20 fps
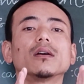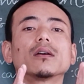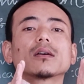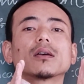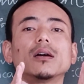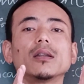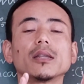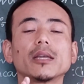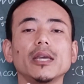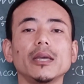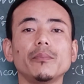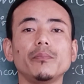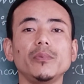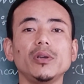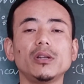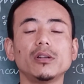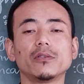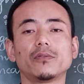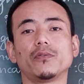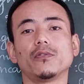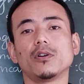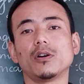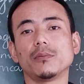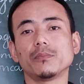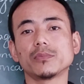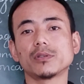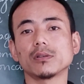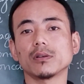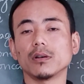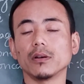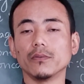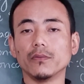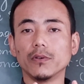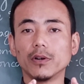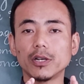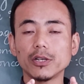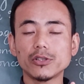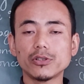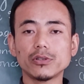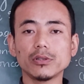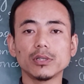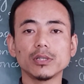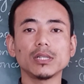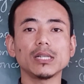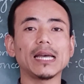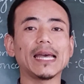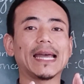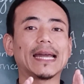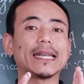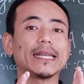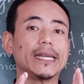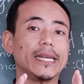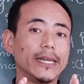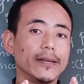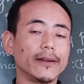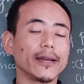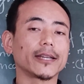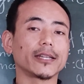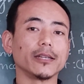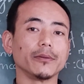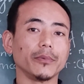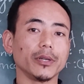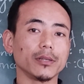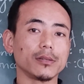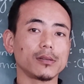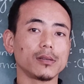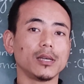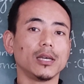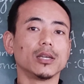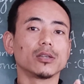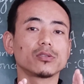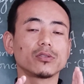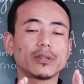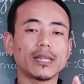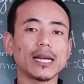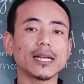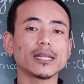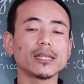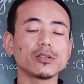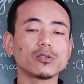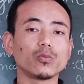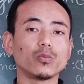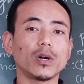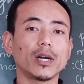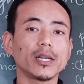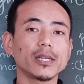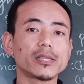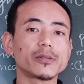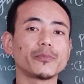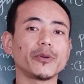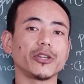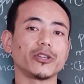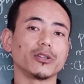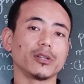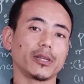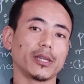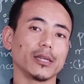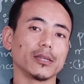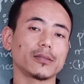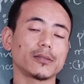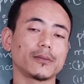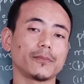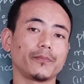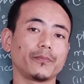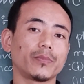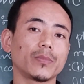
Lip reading: concave mirror forms a virtual and erect image. So that is one special case.